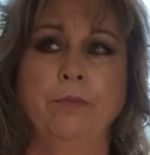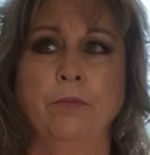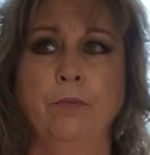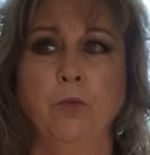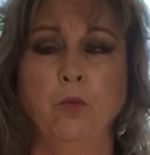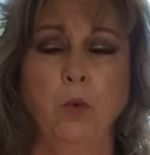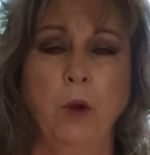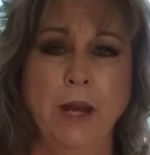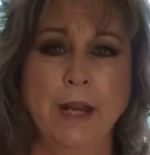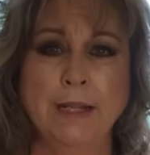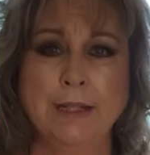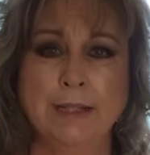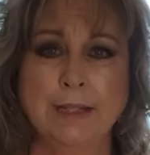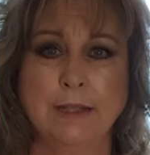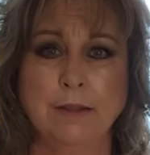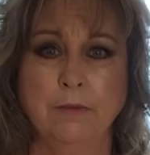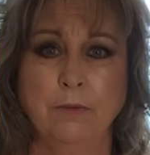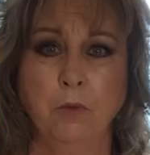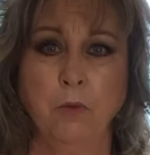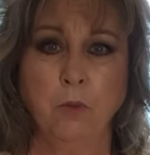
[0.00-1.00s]
wreaths
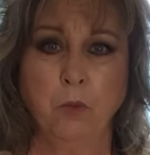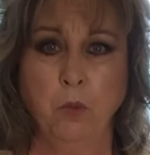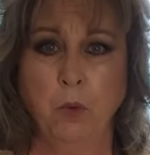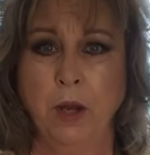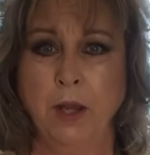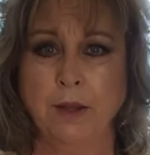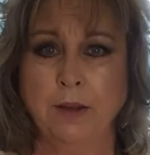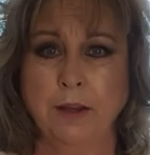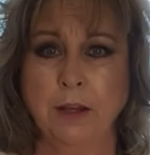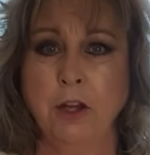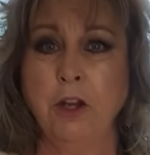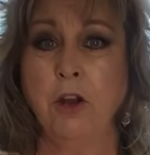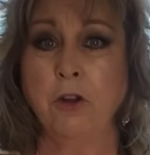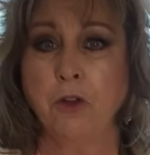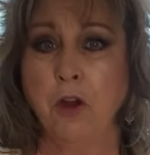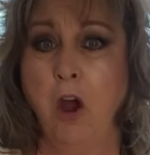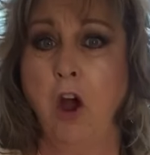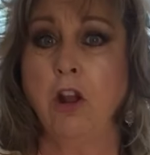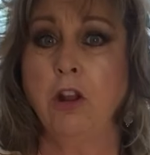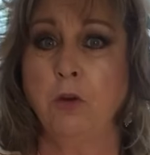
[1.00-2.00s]
with, you know, the
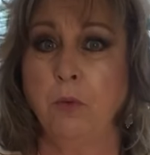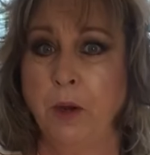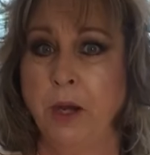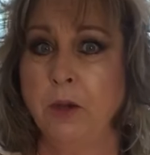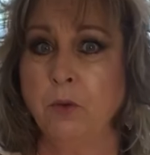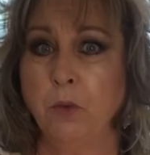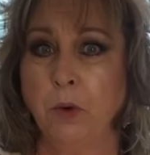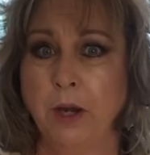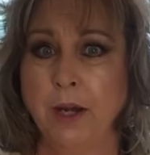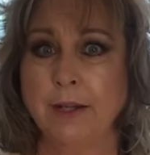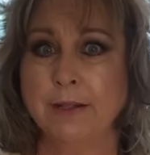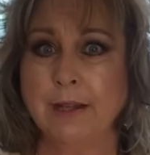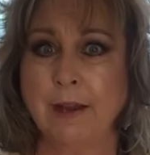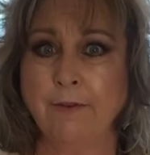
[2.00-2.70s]
Halloween wreaths.